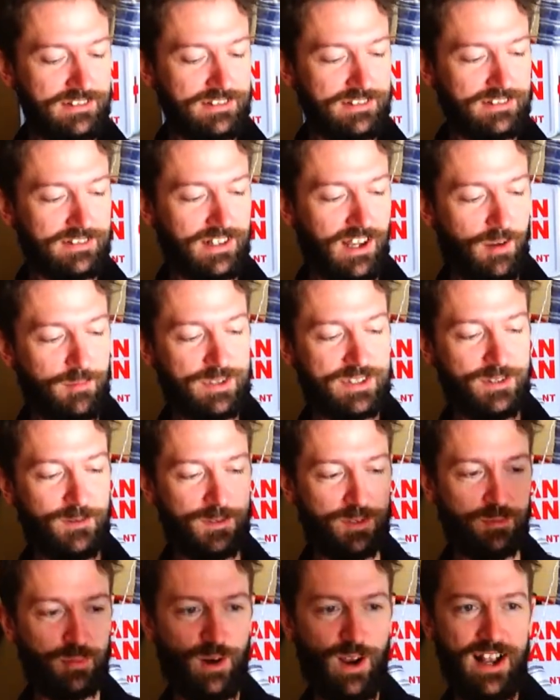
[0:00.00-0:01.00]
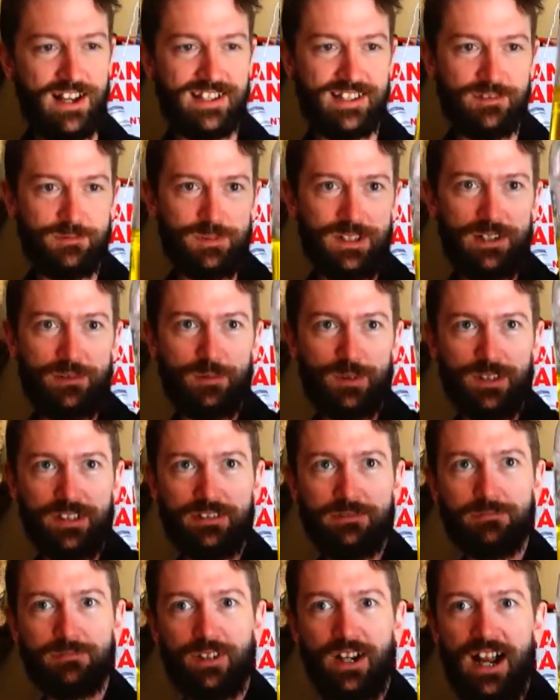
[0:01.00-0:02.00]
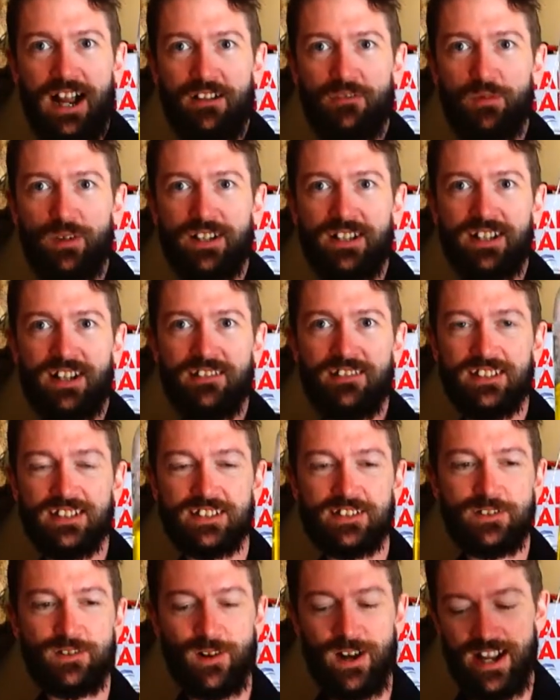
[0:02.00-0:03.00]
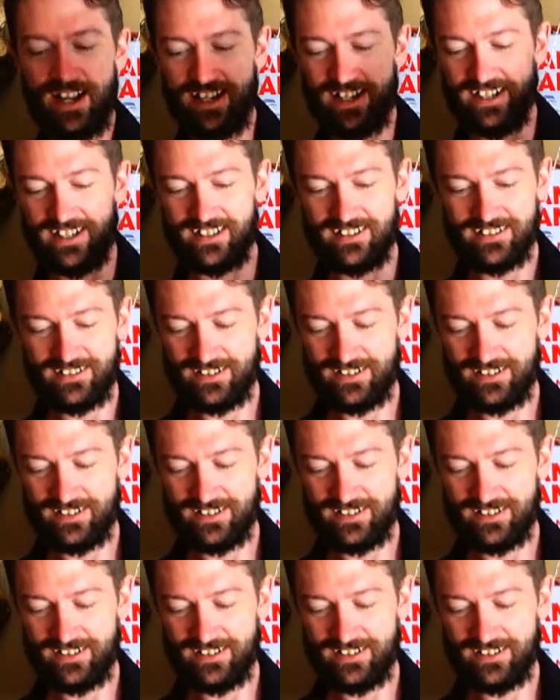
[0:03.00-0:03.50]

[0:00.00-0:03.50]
come as no surprise that like we're halfway done this Strega.